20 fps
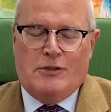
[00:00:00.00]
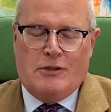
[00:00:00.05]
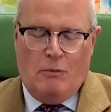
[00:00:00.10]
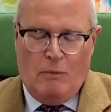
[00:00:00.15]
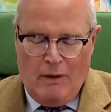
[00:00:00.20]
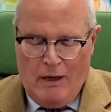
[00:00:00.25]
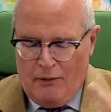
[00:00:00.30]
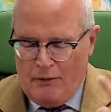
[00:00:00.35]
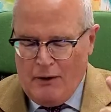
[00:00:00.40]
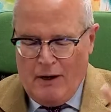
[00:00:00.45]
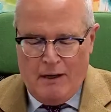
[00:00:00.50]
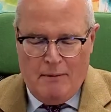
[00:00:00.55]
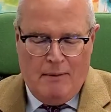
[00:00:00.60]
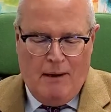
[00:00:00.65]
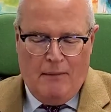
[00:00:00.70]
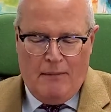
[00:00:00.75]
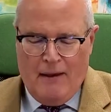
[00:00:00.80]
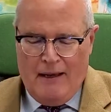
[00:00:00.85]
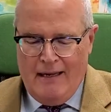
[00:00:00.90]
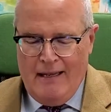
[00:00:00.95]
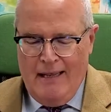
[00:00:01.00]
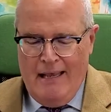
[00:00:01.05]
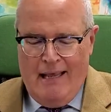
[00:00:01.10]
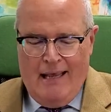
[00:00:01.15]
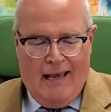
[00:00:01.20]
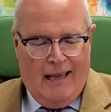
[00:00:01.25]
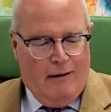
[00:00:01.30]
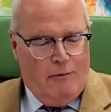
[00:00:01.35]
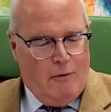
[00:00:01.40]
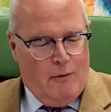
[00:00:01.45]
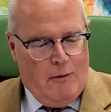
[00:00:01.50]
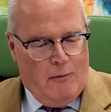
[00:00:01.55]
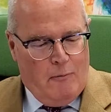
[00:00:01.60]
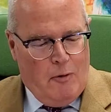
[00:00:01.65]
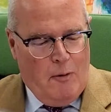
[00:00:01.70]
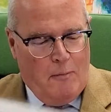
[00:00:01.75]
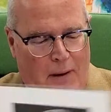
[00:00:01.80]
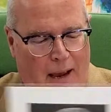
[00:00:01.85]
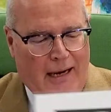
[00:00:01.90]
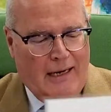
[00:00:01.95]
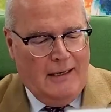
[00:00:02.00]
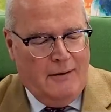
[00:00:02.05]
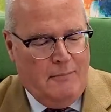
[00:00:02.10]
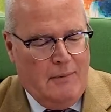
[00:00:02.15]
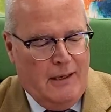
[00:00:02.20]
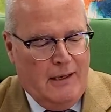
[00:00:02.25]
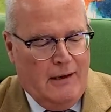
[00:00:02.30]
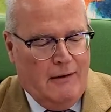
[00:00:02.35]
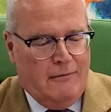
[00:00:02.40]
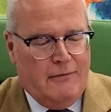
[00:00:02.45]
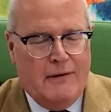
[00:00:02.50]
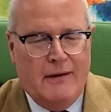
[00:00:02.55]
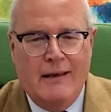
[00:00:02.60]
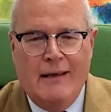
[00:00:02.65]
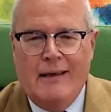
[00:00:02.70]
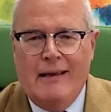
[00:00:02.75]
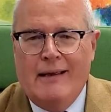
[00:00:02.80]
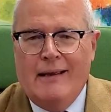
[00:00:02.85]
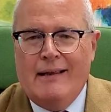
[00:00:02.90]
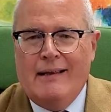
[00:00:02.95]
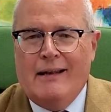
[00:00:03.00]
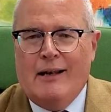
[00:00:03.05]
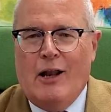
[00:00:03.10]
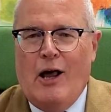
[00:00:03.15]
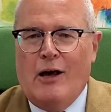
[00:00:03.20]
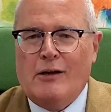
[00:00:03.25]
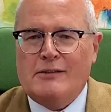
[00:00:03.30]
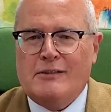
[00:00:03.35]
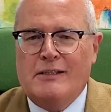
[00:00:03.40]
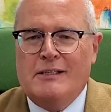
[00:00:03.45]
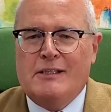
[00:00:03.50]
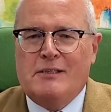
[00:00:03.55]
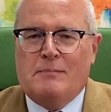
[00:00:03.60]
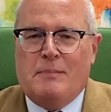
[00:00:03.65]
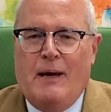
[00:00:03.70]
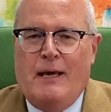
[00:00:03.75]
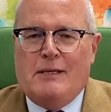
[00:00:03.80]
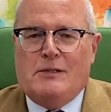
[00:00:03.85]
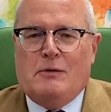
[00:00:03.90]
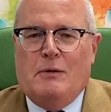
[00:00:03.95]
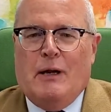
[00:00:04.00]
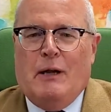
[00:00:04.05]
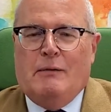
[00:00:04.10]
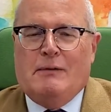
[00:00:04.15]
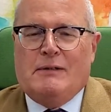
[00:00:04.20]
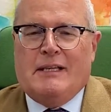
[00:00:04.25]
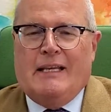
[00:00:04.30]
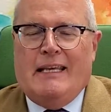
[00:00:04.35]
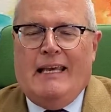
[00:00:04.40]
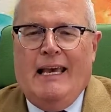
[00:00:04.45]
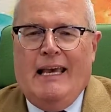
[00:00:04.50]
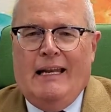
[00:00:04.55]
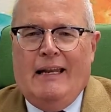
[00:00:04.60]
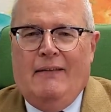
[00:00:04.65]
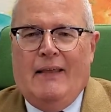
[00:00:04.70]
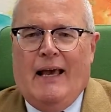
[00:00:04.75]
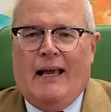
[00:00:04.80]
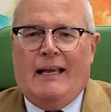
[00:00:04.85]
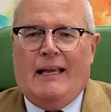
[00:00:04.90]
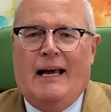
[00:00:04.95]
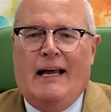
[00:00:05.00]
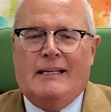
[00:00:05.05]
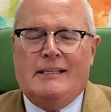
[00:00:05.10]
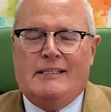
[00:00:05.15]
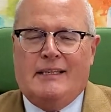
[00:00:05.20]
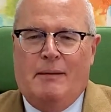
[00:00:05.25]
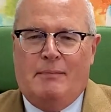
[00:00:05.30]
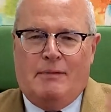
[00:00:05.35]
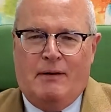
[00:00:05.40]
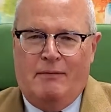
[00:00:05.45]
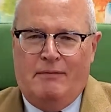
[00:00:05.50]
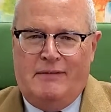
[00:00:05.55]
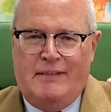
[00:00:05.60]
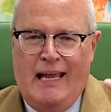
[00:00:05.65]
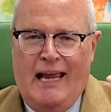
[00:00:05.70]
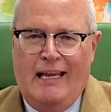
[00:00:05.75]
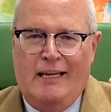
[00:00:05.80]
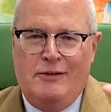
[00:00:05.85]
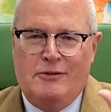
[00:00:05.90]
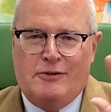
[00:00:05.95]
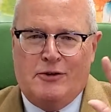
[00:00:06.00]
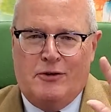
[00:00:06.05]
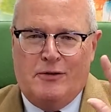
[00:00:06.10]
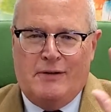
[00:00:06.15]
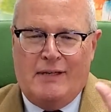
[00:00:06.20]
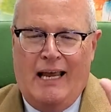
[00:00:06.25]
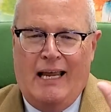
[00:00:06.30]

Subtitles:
And when I thought about that, it reminded me of Lost in Space when I was a kid, and that concept of danger,